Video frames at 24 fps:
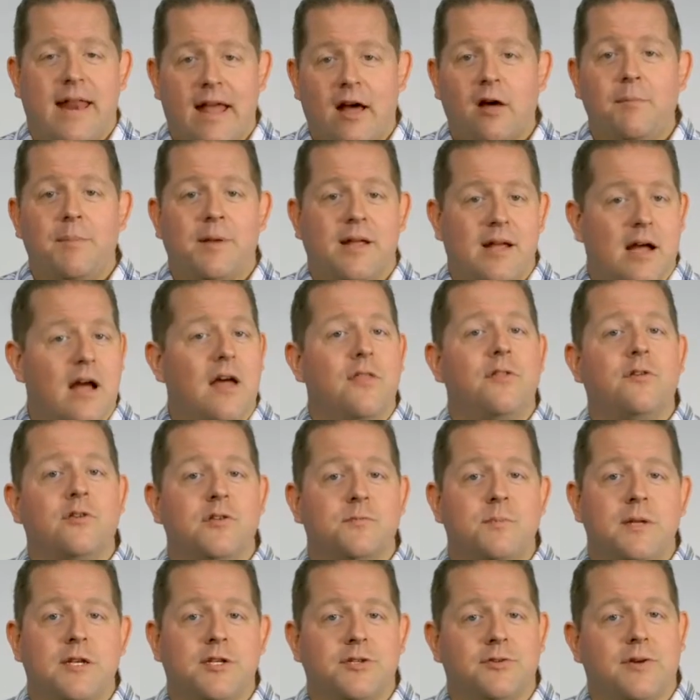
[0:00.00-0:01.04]
and helping
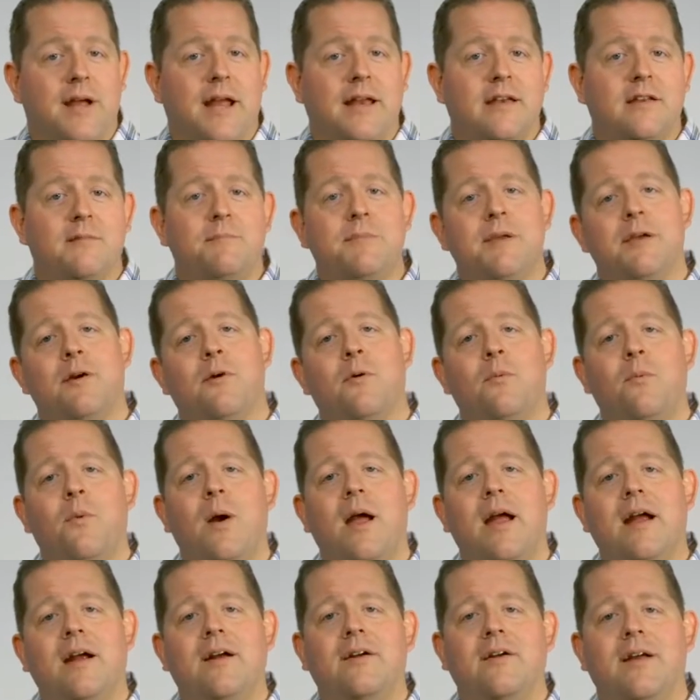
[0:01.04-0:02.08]
others be trained to be
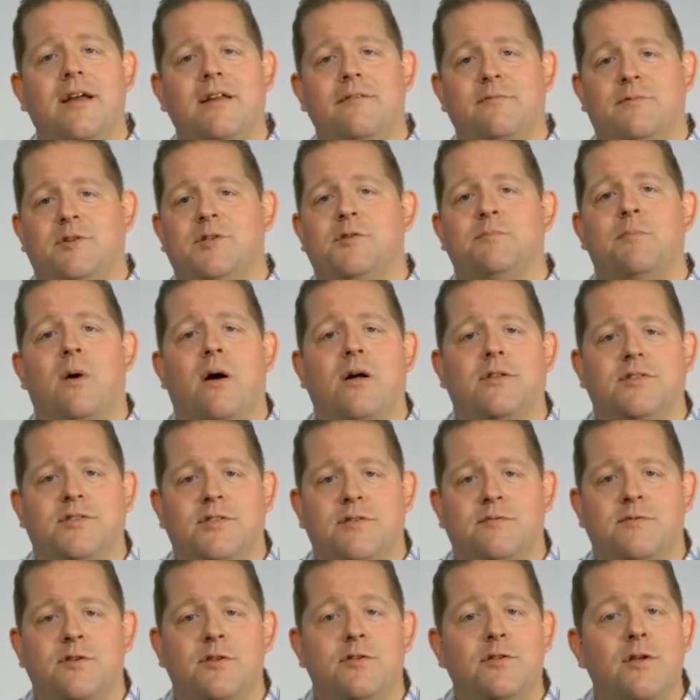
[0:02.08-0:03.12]
aware and responsive